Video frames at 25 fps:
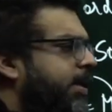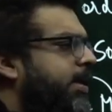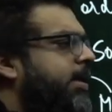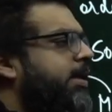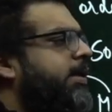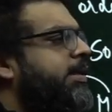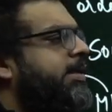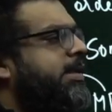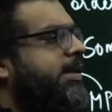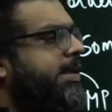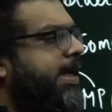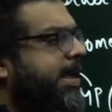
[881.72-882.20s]

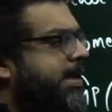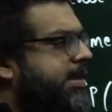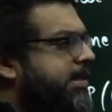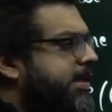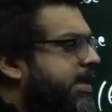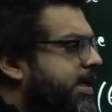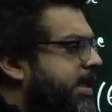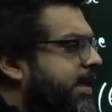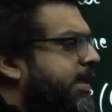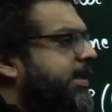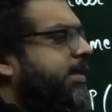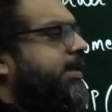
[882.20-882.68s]
Direct
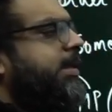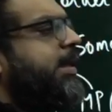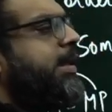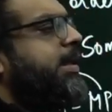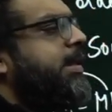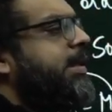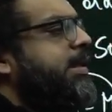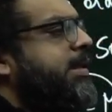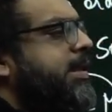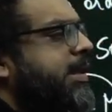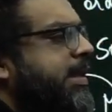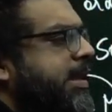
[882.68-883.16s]
election,
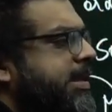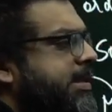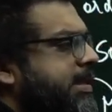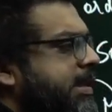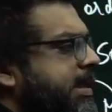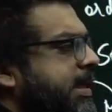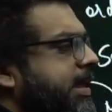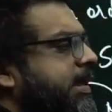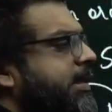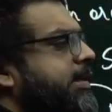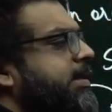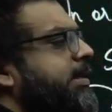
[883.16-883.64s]
indirect
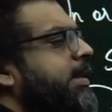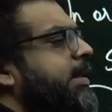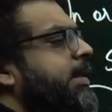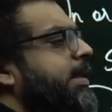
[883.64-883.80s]
election,